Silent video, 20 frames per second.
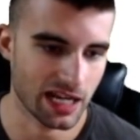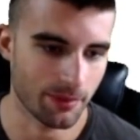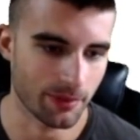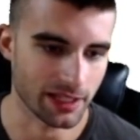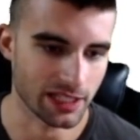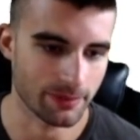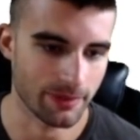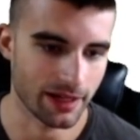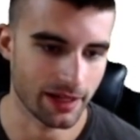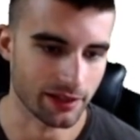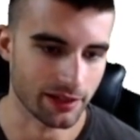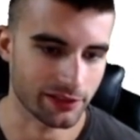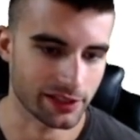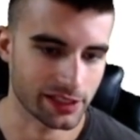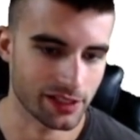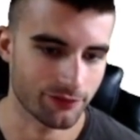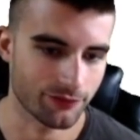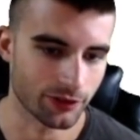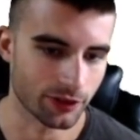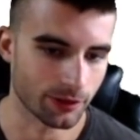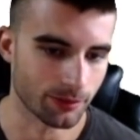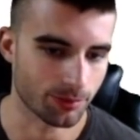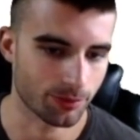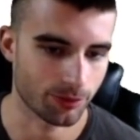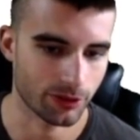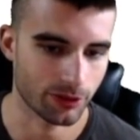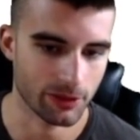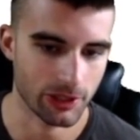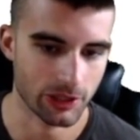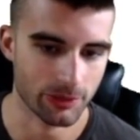but he is betting cleanup for
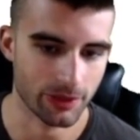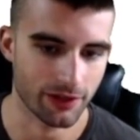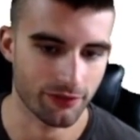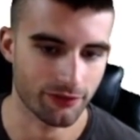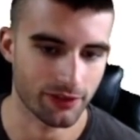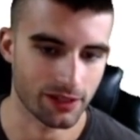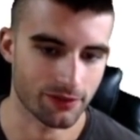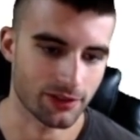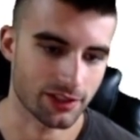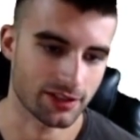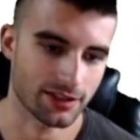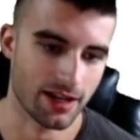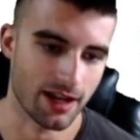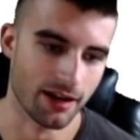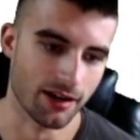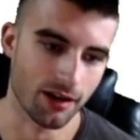pretty much my favorite stack